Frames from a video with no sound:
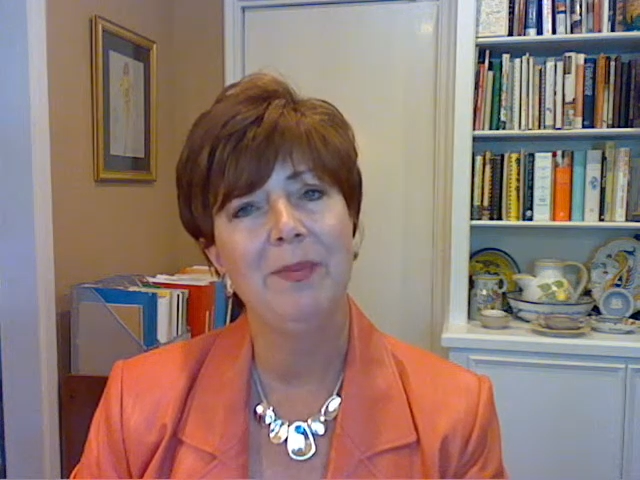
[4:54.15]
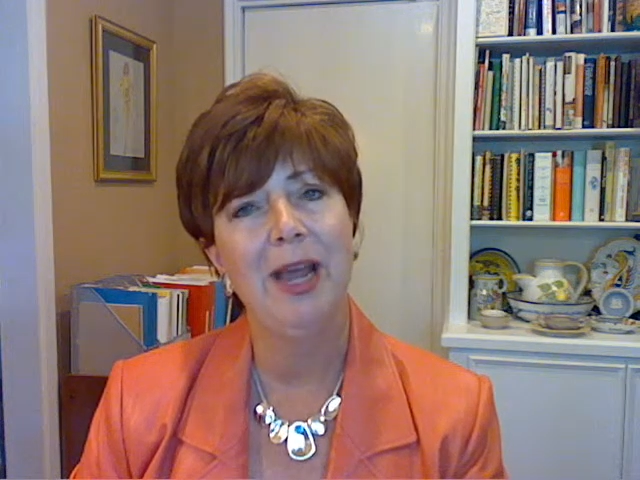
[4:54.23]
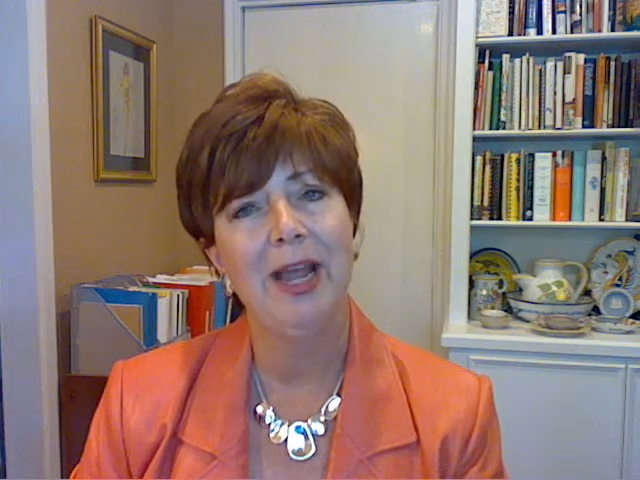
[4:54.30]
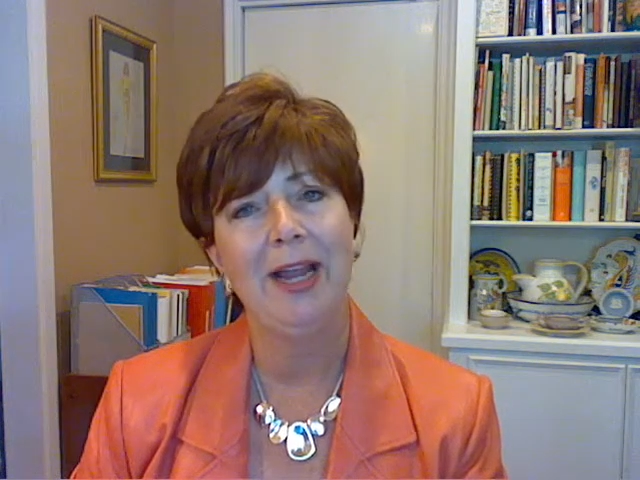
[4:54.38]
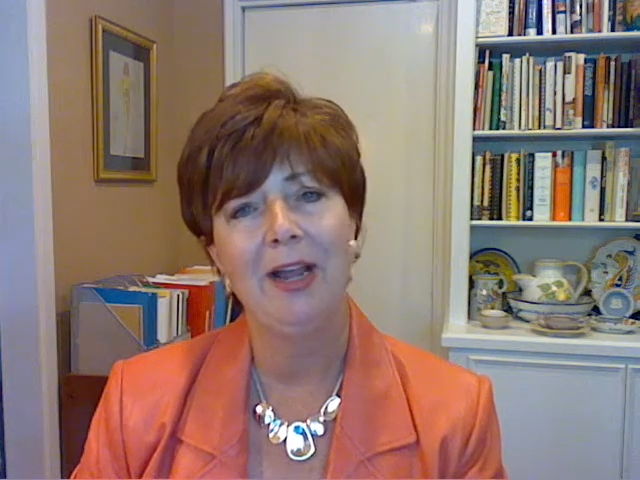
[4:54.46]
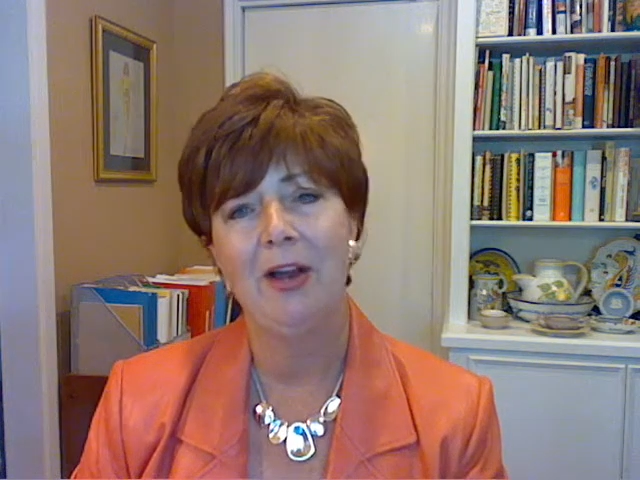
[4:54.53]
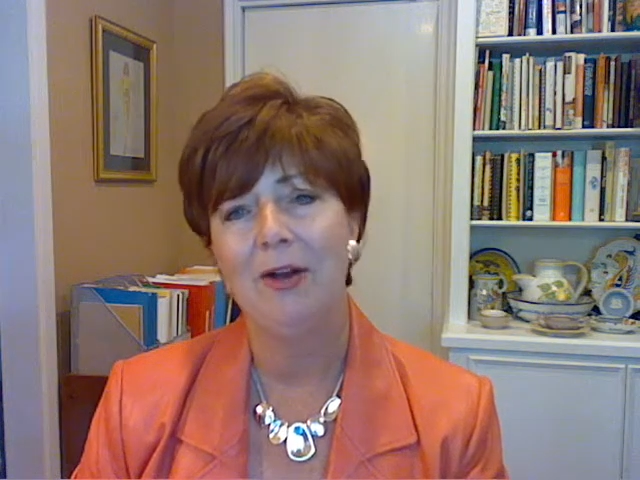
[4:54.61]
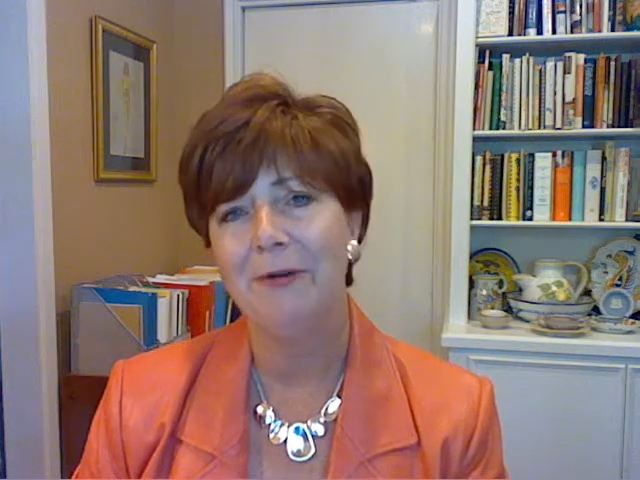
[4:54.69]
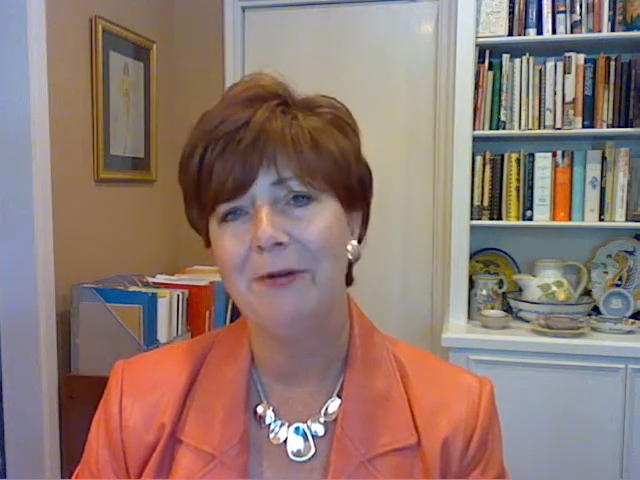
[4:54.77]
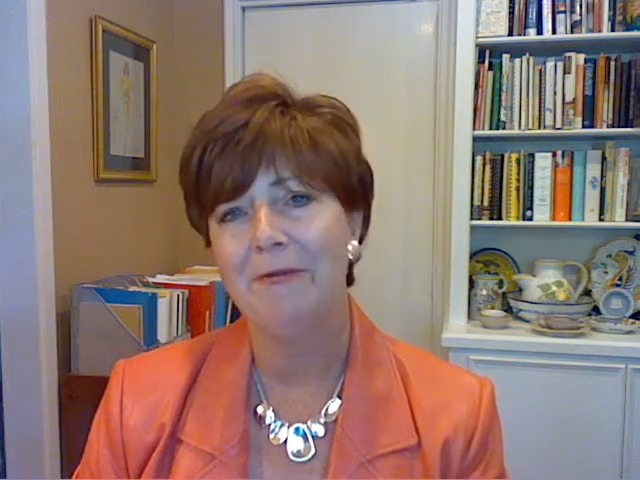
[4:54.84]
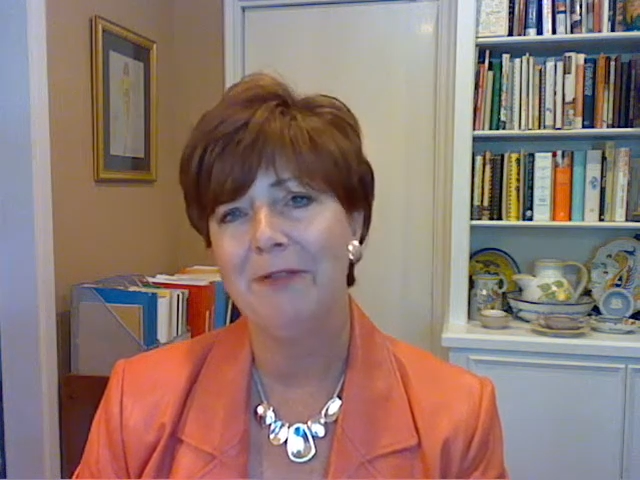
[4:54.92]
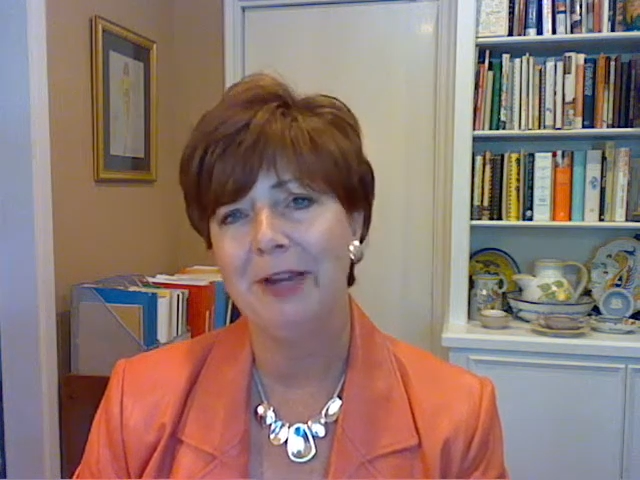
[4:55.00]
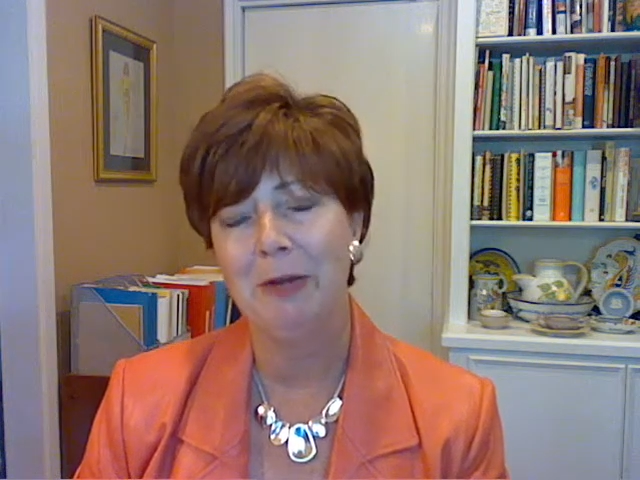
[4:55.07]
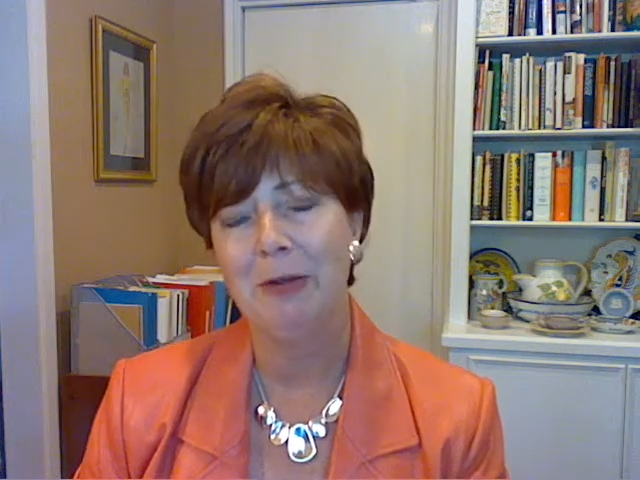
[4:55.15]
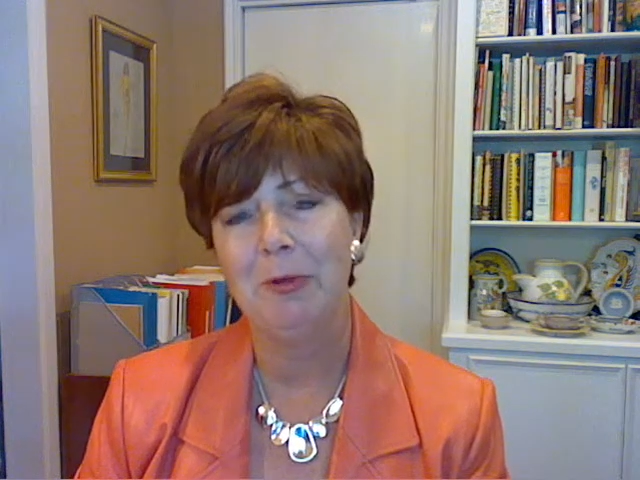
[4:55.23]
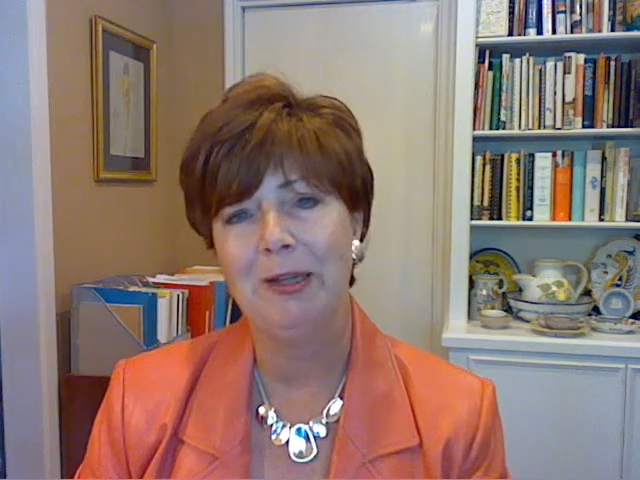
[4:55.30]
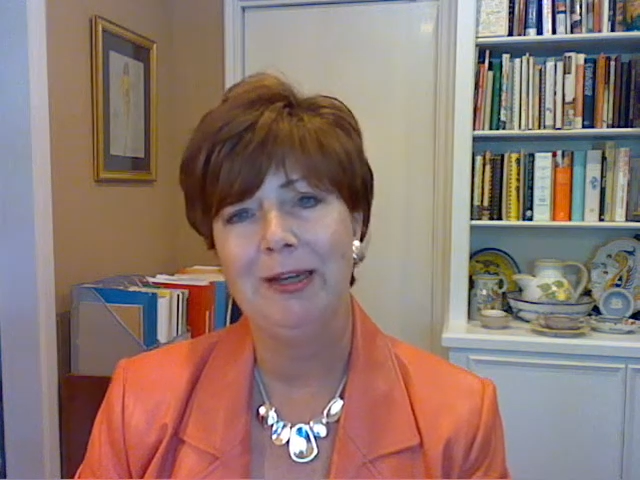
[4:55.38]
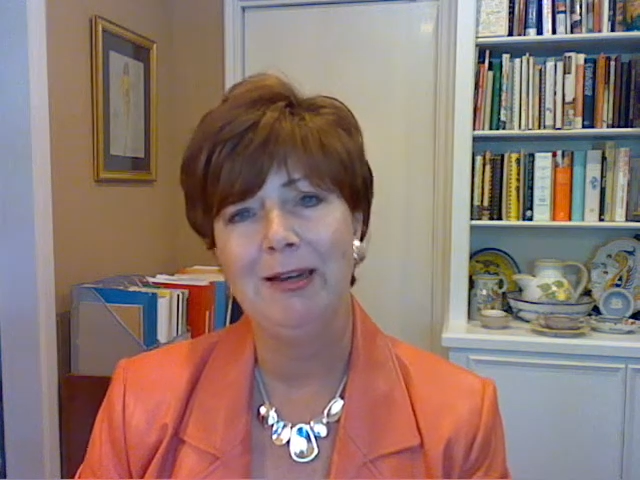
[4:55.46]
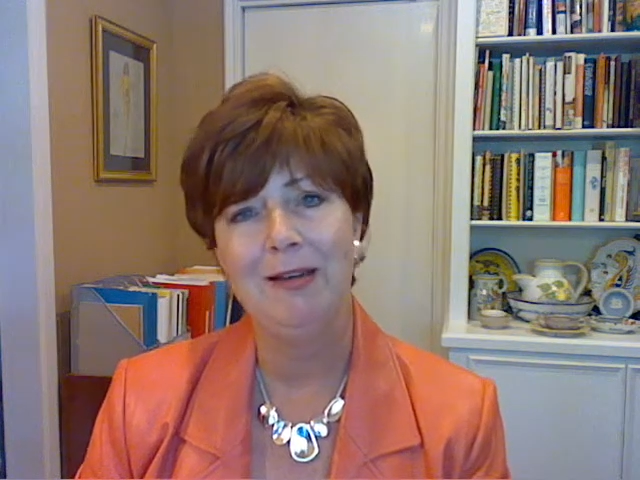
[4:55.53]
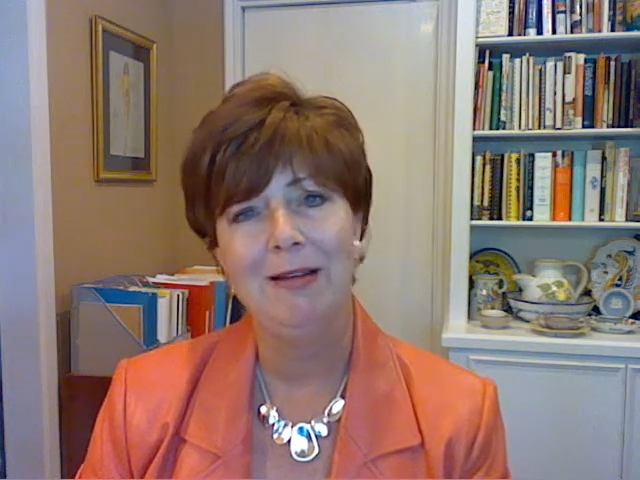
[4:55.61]
make, on our
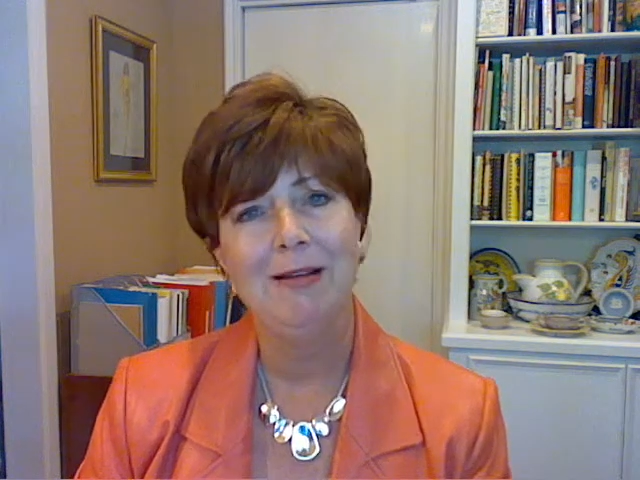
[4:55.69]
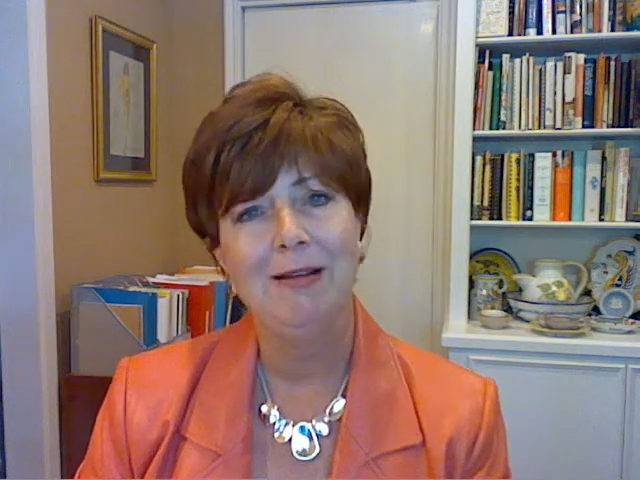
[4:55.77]
family,